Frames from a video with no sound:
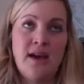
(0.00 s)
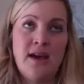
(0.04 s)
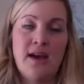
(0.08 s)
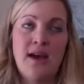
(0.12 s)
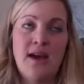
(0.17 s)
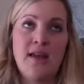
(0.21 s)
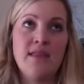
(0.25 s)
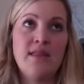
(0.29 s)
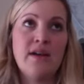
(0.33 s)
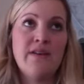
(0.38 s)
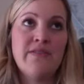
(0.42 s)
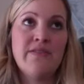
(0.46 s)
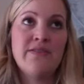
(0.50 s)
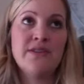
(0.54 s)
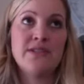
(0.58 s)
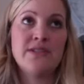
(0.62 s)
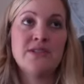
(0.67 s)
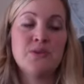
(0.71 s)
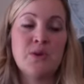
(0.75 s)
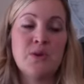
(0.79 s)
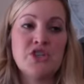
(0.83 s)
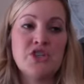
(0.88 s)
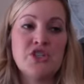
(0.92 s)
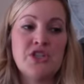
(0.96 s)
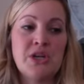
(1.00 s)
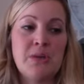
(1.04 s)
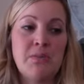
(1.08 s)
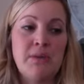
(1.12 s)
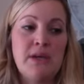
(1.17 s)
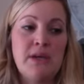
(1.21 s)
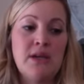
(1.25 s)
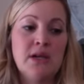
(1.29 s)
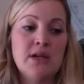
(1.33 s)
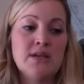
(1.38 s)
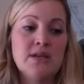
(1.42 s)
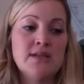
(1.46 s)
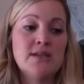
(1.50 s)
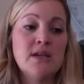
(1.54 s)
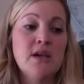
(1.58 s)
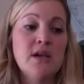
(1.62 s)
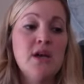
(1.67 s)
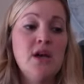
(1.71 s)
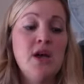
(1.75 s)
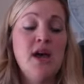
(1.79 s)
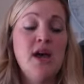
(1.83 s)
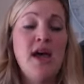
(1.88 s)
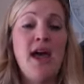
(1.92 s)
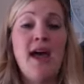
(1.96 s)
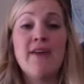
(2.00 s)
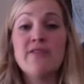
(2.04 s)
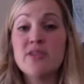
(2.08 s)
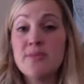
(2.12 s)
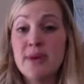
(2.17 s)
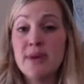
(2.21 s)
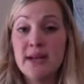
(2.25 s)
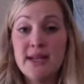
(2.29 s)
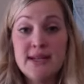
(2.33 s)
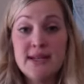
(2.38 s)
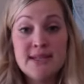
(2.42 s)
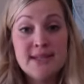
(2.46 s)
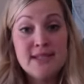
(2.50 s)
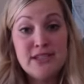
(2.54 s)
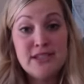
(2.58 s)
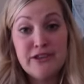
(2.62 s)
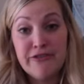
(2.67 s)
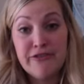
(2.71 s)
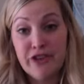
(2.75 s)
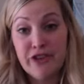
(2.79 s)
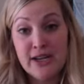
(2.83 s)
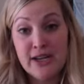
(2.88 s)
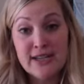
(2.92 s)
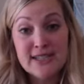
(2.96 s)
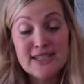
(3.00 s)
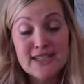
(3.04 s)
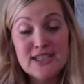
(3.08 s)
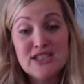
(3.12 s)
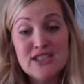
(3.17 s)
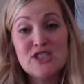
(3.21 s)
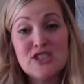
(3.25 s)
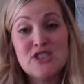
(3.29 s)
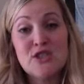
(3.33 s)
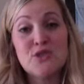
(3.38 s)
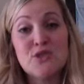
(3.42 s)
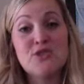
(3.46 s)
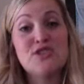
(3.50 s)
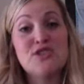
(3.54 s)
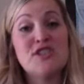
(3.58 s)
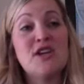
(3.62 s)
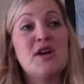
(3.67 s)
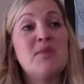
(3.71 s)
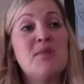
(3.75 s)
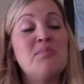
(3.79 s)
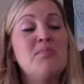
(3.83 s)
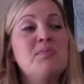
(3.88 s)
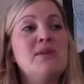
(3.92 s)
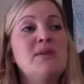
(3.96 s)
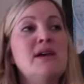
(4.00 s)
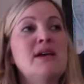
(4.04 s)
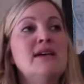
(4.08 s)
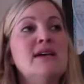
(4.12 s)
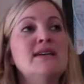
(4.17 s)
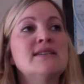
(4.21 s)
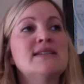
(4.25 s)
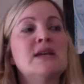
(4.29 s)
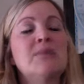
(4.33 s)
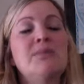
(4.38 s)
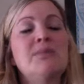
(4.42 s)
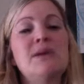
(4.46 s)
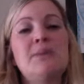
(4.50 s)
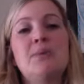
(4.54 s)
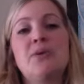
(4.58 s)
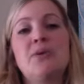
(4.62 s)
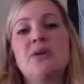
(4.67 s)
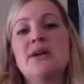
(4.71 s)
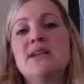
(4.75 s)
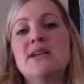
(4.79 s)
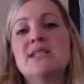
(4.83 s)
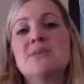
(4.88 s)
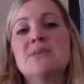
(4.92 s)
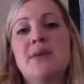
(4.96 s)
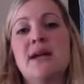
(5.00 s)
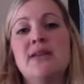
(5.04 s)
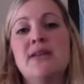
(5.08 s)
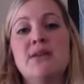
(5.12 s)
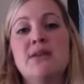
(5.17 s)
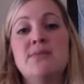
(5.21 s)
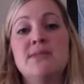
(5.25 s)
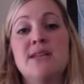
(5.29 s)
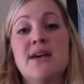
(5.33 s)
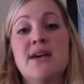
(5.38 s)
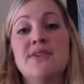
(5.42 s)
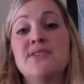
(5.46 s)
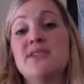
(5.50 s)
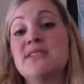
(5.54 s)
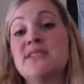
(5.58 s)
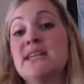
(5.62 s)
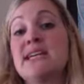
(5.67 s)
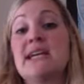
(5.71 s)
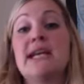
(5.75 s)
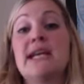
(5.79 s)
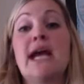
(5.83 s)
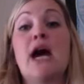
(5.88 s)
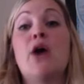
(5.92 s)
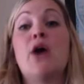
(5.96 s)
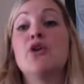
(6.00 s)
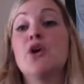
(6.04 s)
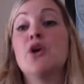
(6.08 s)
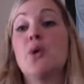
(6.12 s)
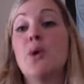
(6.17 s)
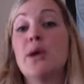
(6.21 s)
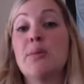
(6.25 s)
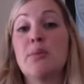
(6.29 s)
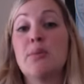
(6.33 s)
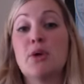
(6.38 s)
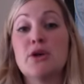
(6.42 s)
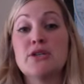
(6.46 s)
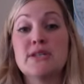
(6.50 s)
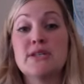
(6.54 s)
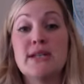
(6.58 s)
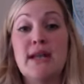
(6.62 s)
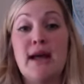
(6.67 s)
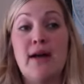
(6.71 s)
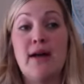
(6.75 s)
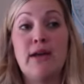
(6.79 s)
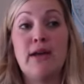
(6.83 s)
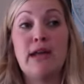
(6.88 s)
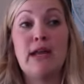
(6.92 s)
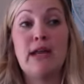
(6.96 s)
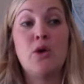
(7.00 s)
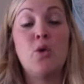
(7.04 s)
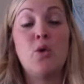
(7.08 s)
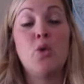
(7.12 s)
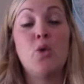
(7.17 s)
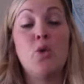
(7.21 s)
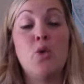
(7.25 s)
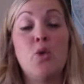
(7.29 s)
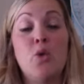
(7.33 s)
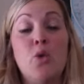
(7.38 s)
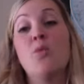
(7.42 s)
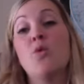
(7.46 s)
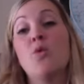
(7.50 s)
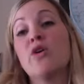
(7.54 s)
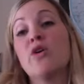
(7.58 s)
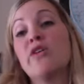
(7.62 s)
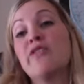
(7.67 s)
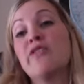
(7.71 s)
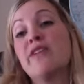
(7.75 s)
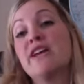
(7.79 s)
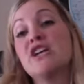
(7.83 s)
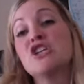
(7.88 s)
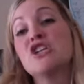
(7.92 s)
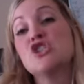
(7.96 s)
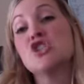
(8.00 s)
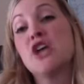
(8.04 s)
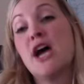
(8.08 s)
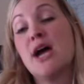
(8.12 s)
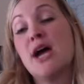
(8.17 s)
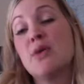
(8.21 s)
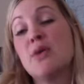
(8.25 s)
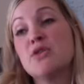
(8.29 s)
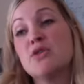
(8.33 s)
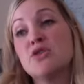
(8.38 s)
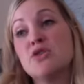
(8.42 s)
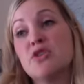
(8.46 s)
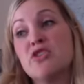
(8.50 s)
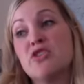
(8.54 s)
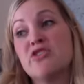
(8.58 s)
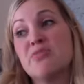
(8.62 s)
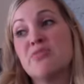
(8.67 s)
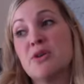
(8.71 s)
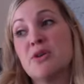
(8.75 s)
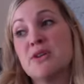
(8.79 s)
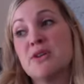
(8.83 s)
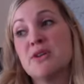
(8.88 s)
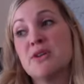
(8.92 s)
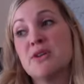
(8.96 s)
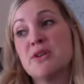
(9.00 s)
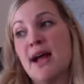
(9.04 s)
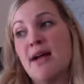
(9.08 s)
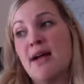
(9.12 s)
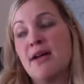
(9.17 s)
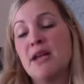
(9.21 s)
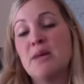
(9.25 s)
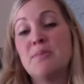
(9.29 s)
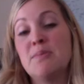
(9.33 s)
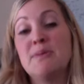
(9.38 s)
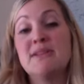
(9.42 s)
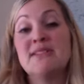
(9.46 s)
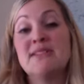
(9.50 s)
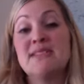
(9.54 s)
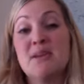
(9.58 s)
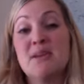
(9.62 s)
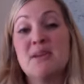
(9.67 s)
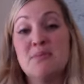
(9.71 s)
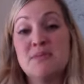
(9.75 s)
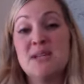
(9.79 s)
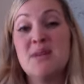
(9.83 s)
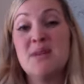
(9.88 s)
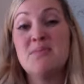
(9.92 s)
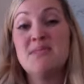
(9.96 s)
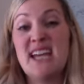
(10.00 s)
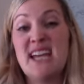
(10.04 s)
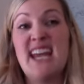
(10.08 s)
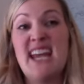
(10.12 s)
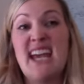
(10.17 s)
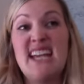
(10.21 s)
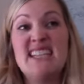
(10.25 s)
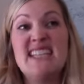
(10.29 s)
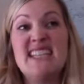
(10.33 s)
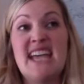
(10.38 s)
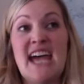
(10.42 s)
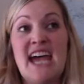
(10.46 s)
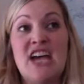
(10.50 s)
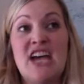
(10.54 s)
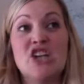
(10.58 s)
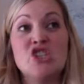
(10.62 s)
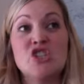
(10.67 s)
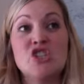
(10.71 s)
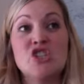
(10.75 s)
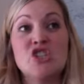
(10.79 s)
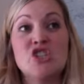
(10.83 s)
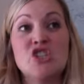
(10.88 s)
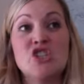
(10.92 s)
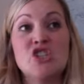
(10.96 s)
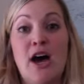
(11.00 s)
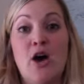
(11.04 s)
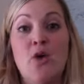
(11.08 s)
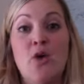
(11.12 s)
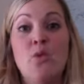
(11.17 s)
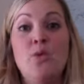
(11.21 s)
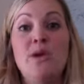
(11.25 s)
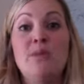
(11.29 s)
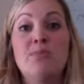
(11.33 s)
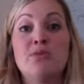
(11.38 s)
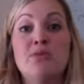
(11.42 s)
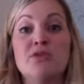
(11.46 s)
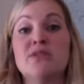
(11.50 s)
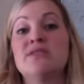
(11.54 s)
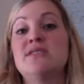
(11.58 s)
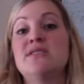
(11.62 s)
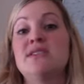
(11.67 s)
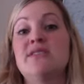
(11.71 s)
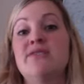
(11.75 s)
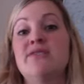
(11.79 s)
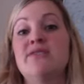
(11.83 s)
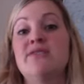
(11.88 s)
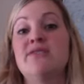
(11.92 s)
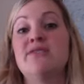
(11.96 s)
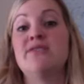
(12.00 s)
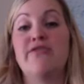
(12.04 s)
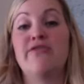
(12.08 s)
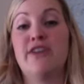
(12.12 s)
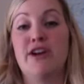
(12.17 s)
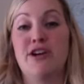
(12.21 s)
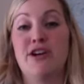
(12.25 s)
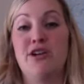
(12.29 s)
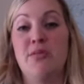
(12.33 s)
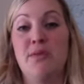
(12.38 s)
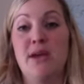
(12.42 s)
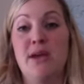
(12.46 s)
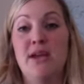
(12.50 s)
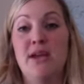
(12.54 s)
I love this question because everybody is different. So some people explain themselves as like an outgoing personality or more of like a shy, reserved personality, but sometimes that is actually how we perceive our environment.